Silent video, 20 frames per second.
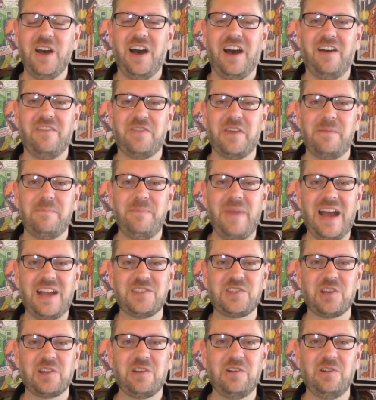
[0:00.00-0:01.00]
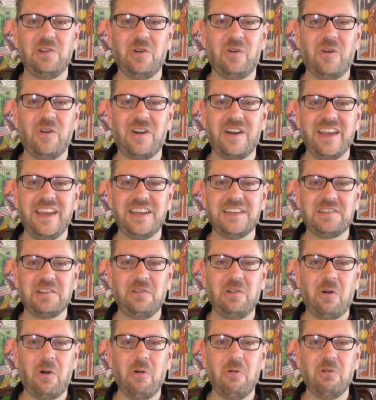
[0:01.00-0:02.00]
of the magical oriental
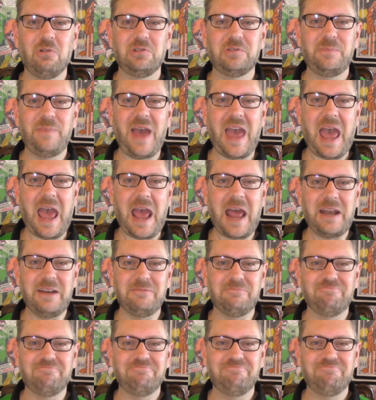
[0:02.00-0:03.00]
old man.